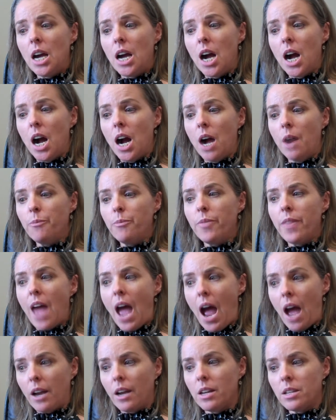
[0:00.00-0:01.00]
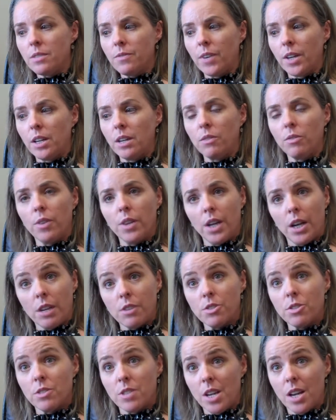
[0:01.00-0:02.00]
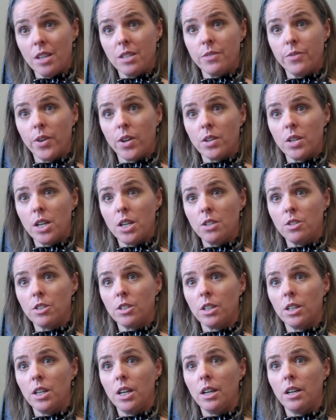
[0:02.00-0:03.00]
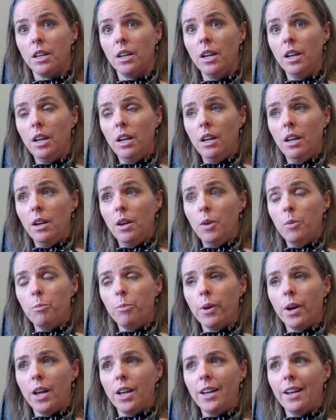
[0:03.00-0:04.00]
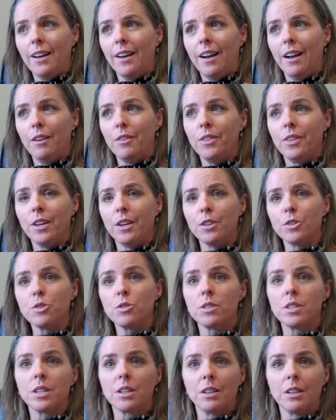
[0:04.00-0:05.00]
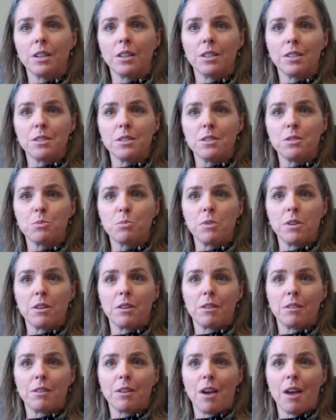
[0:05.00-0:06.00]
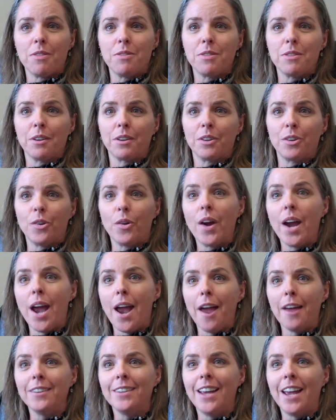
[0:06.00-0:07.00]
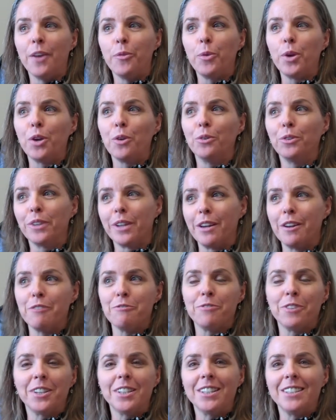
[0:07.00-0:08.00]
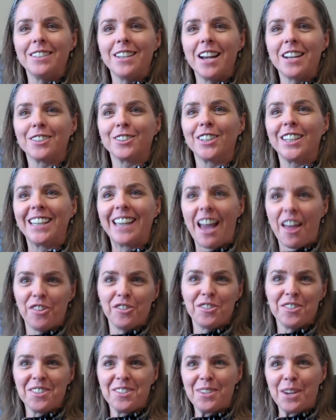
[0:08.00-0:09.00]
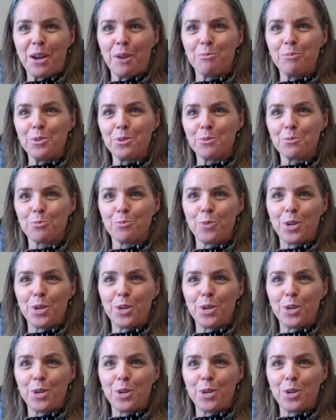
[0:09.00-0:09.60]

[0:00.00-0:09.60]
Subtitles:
That has funding from the National Science Foundation, but the interesting thing is we got the grant, and we only have funding to actually gather the samples.